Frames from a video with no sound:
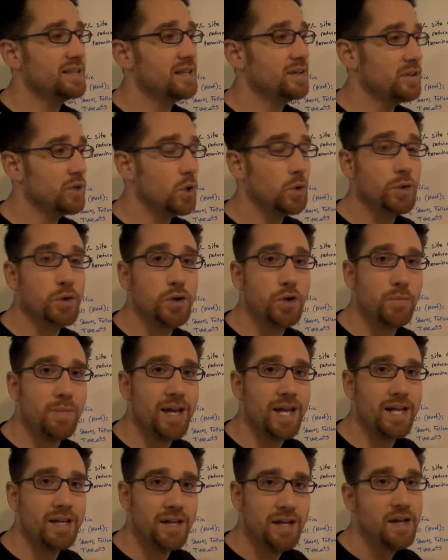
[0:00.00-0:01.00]
the older the
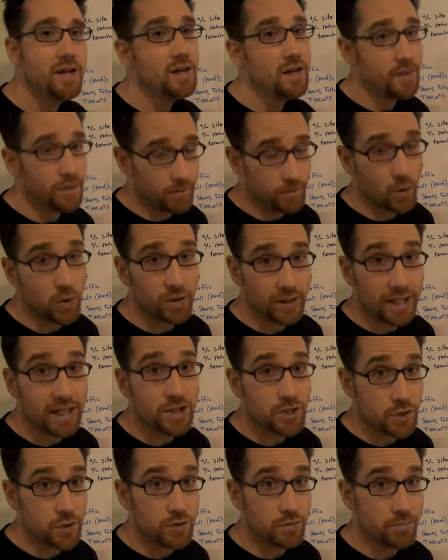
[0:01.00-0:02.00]
domain, the more
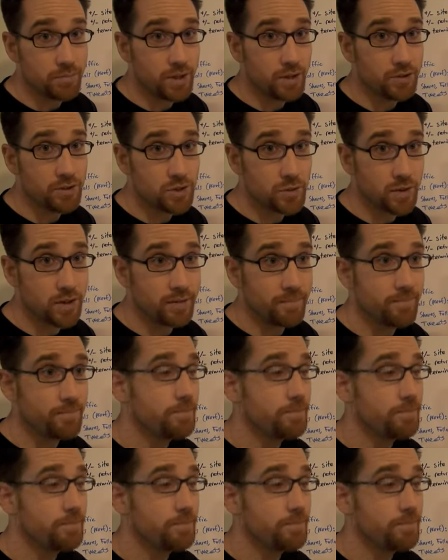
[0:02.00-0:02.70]
links you can build to it.